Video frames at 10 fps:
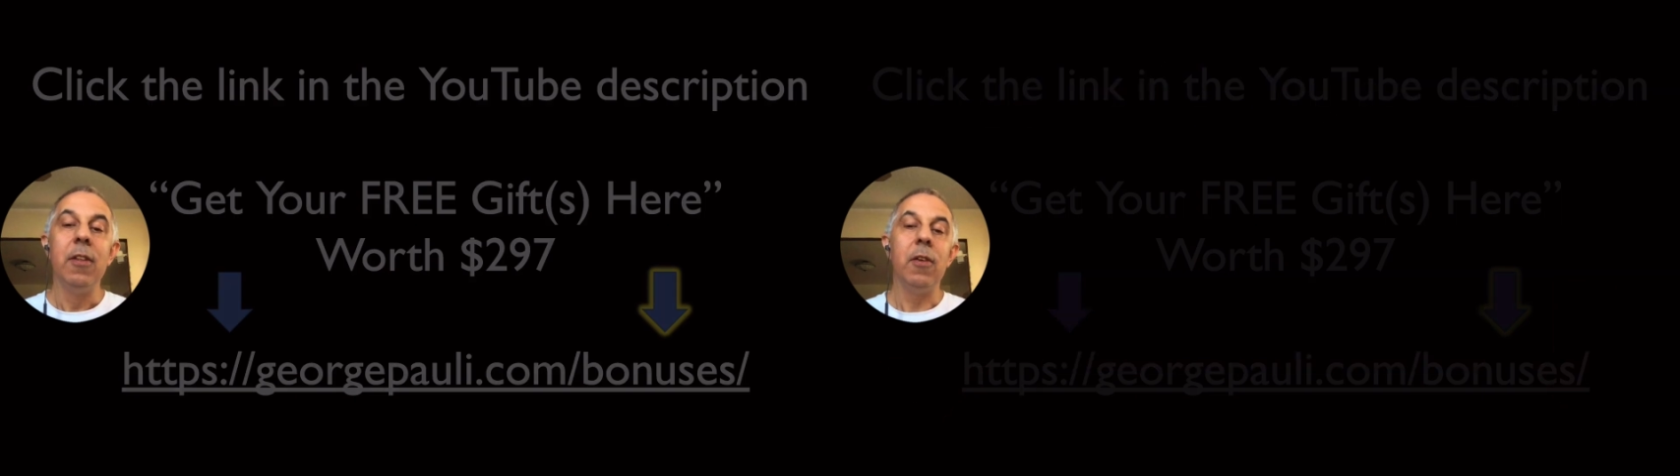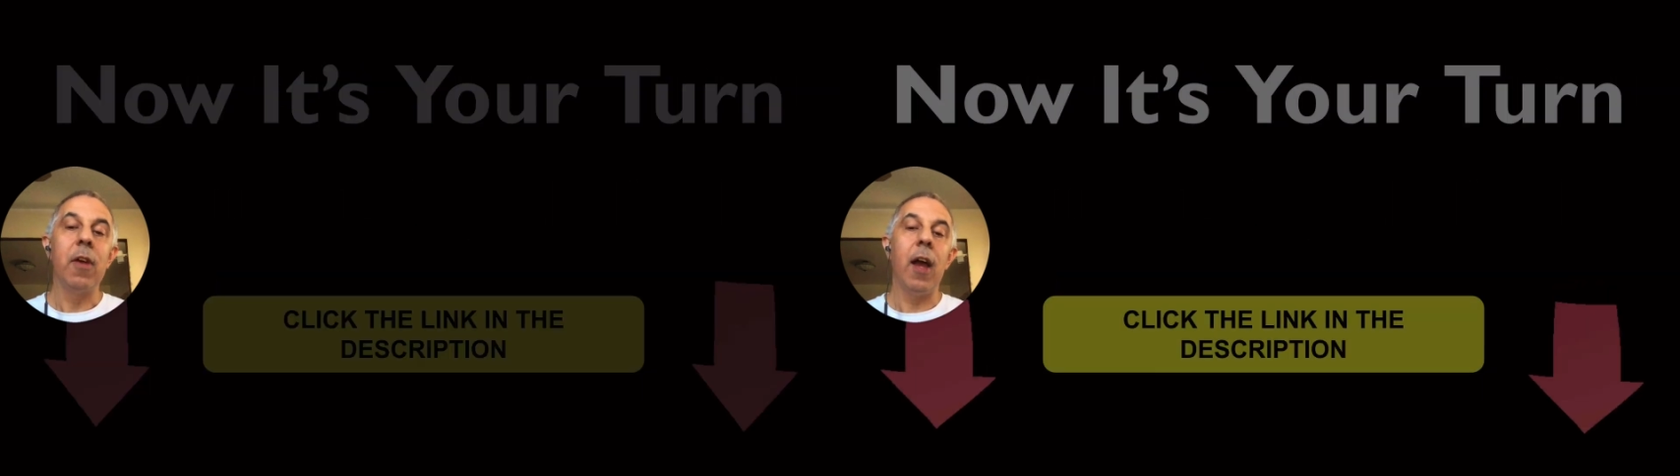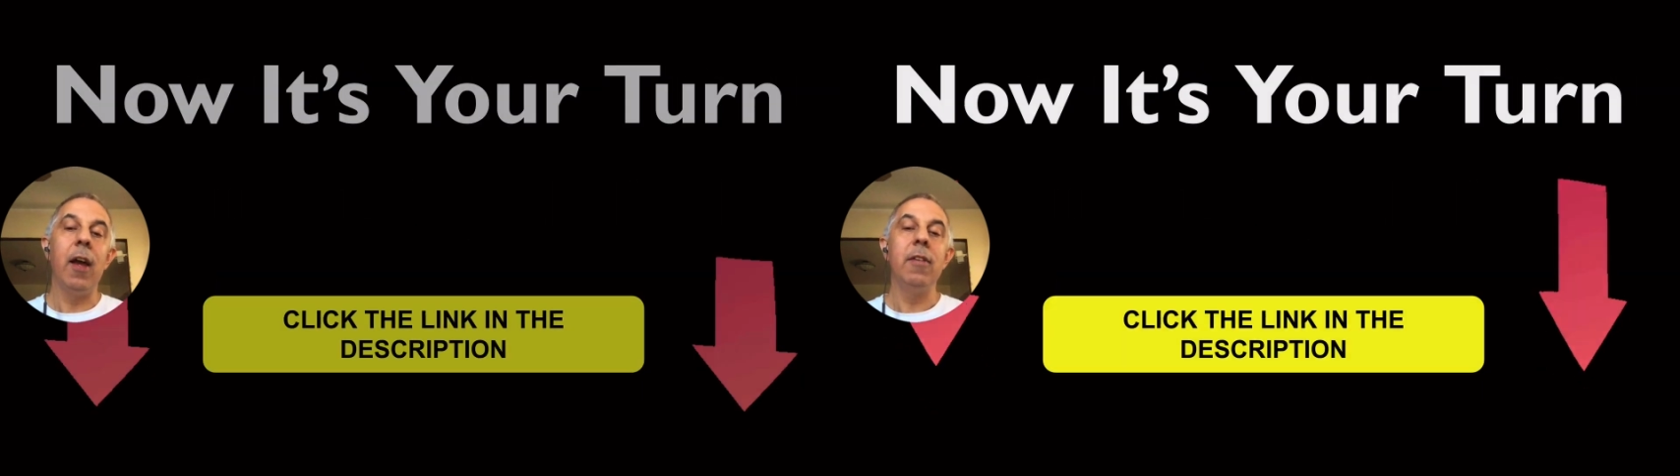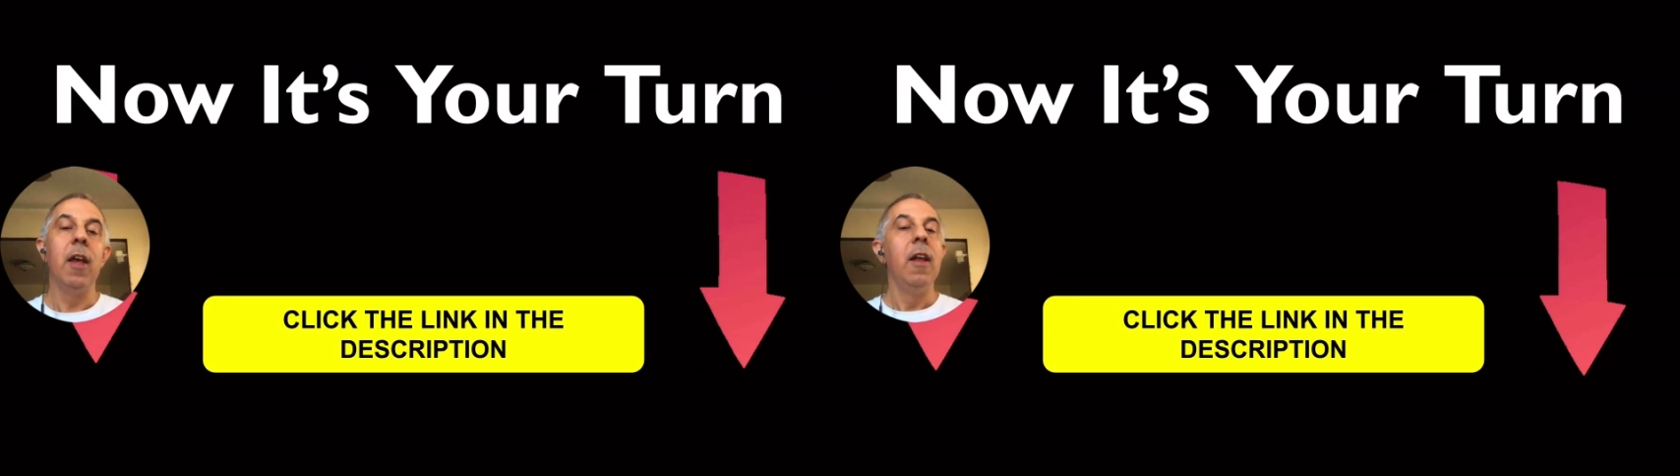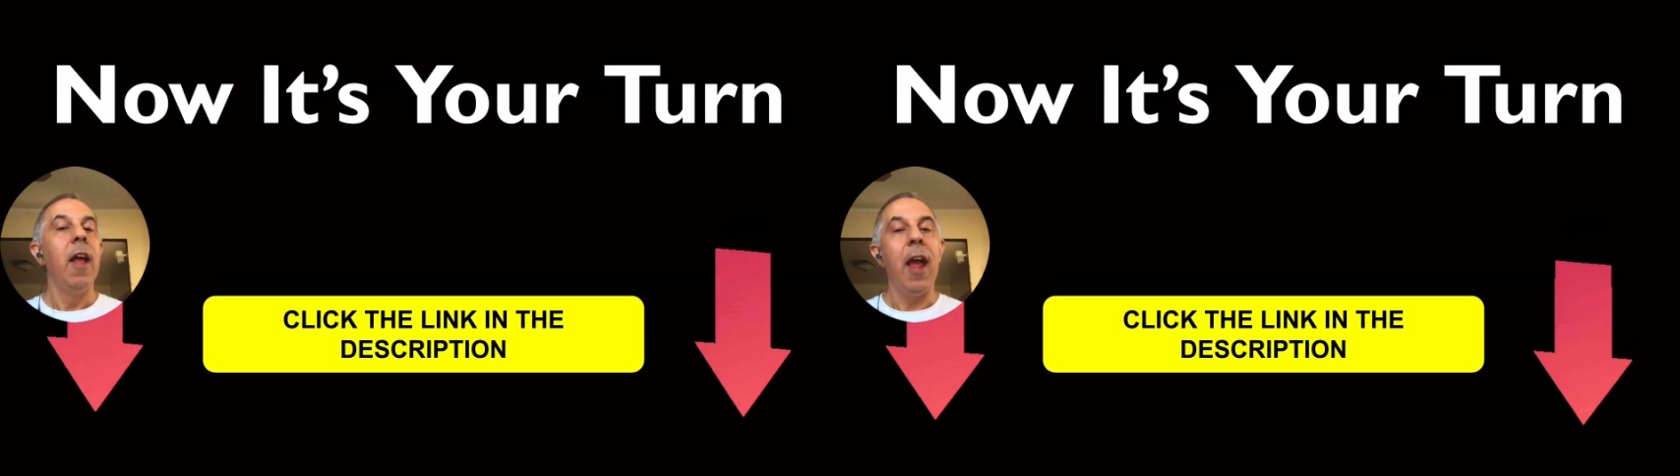So guys,
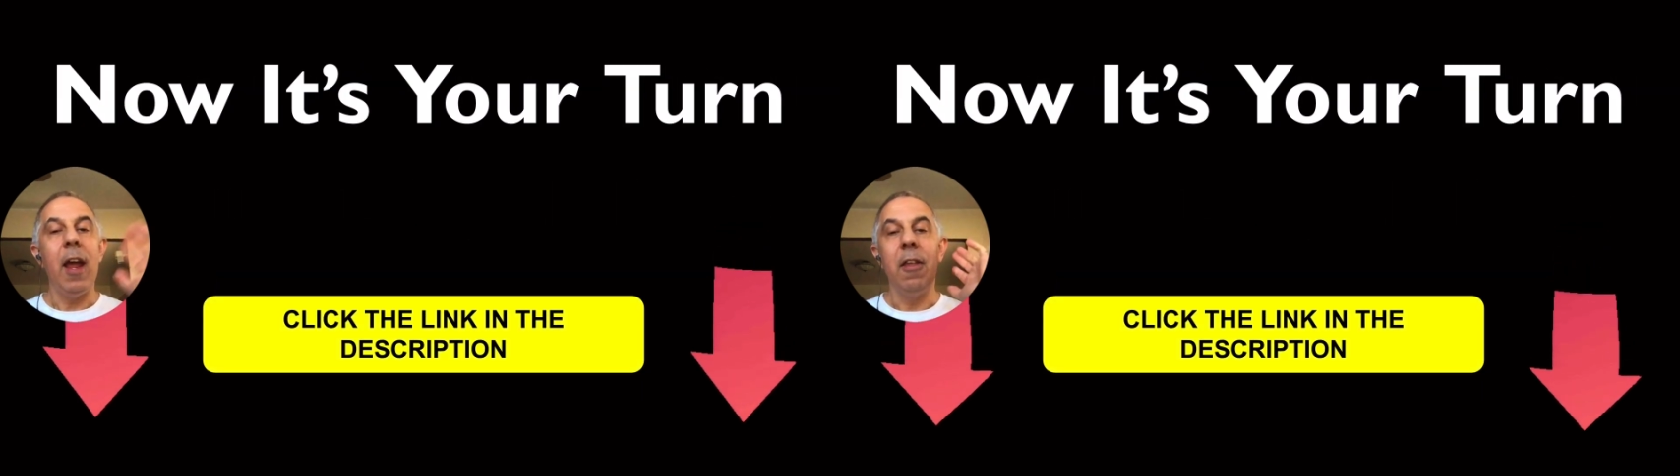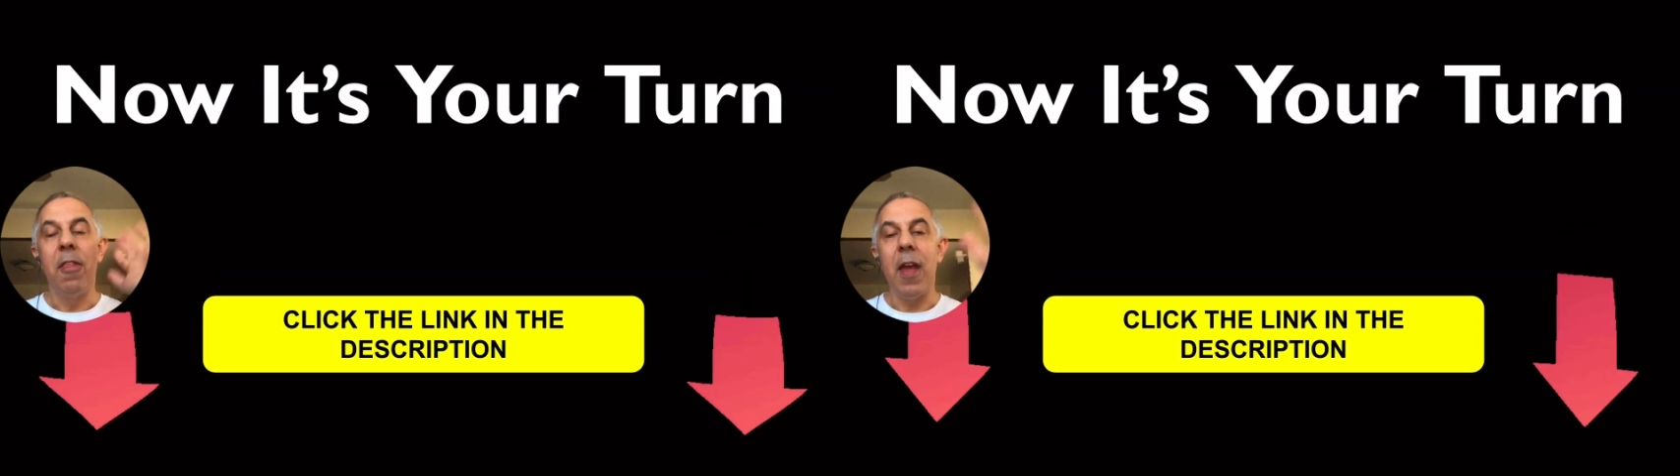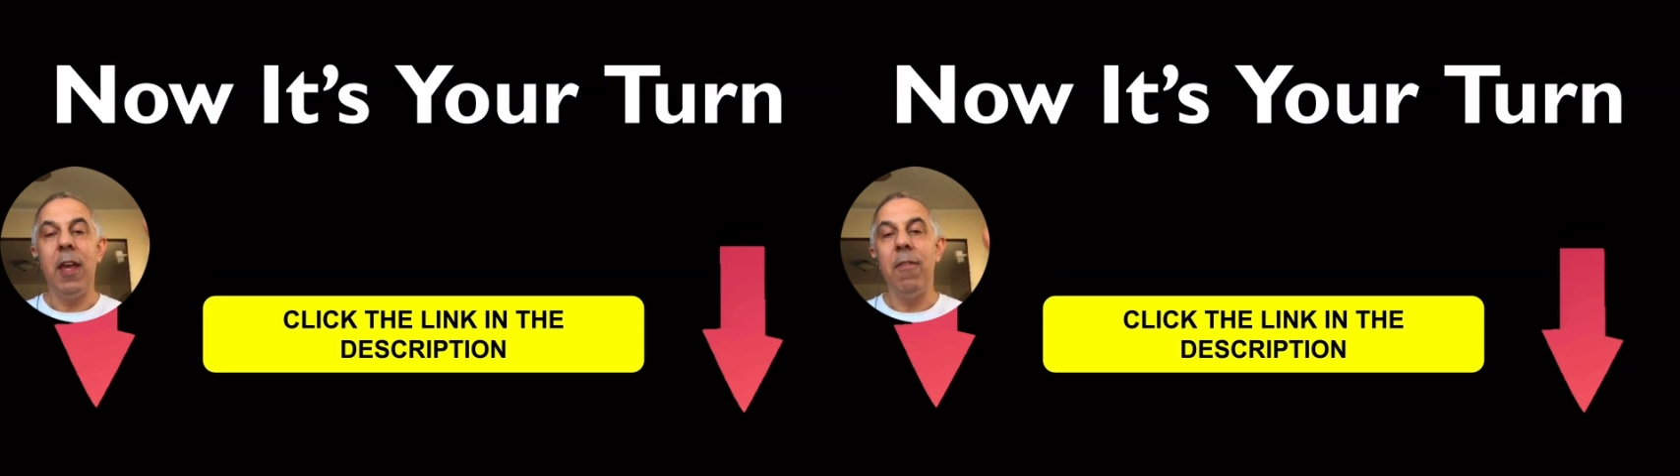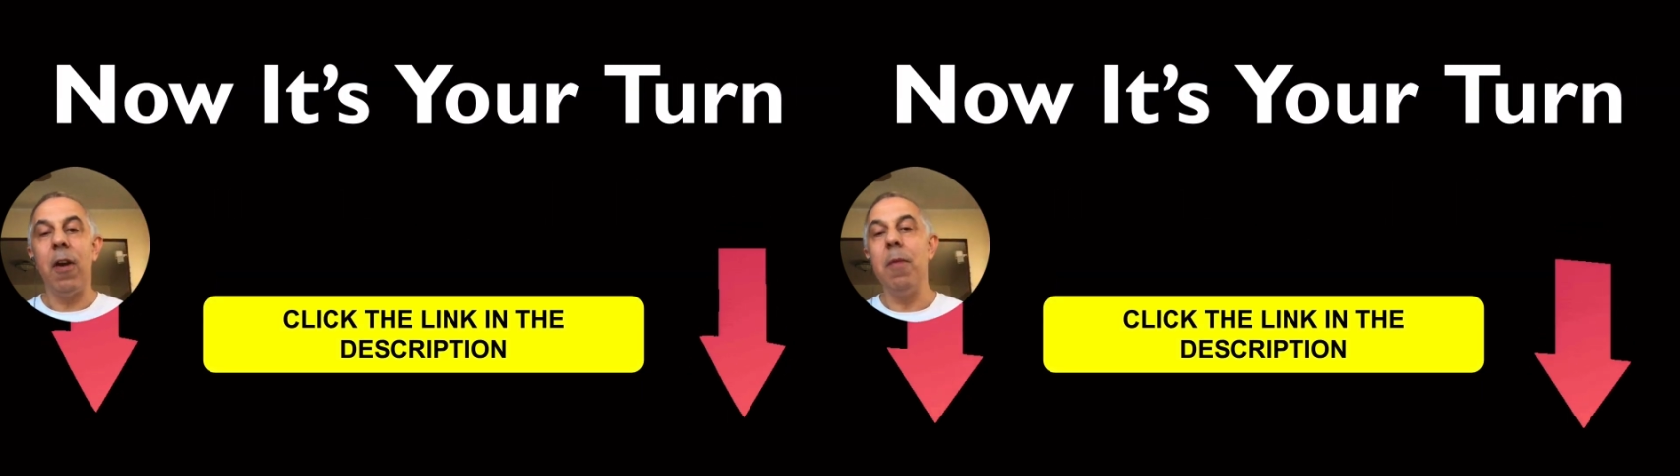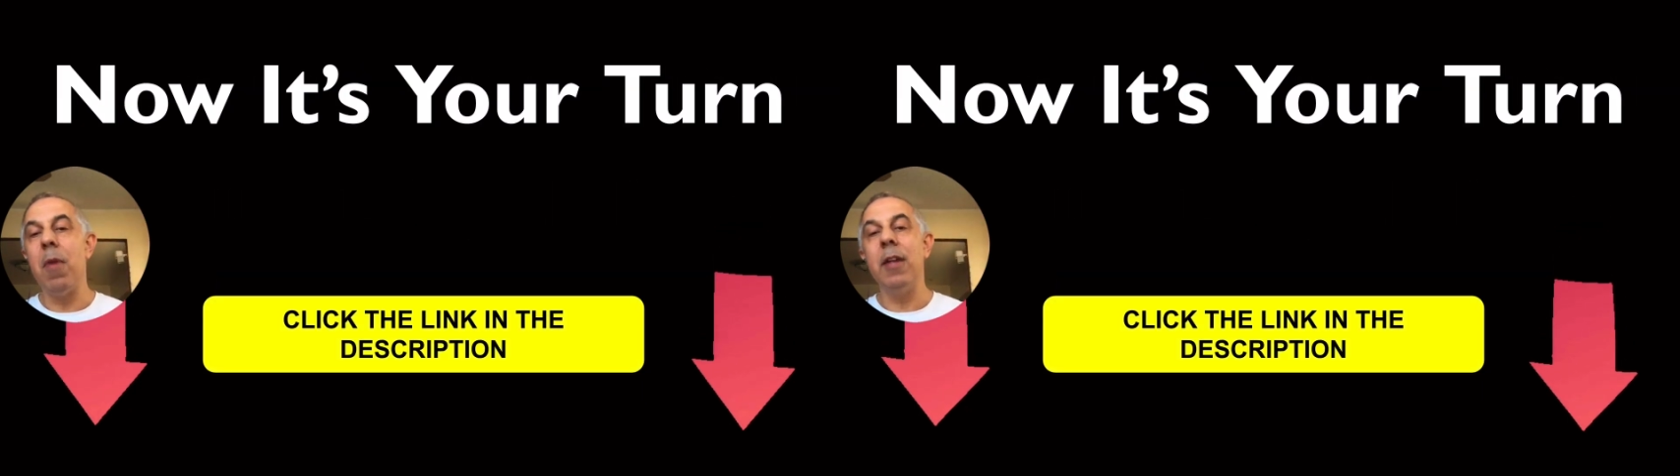hey, thank you
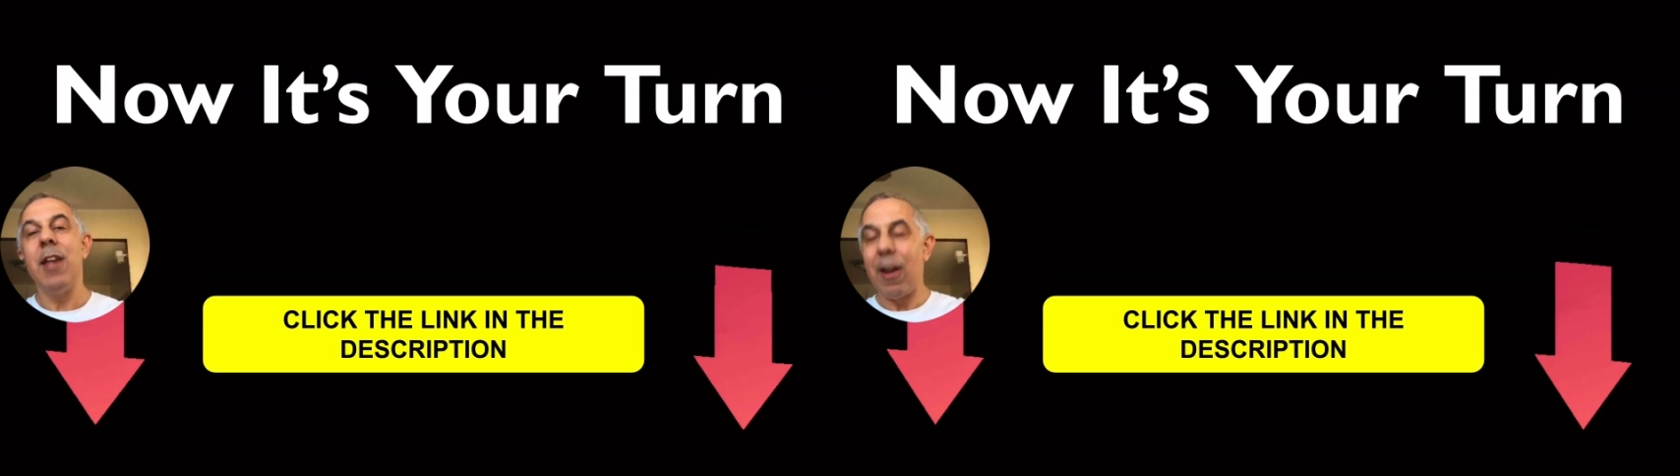very much.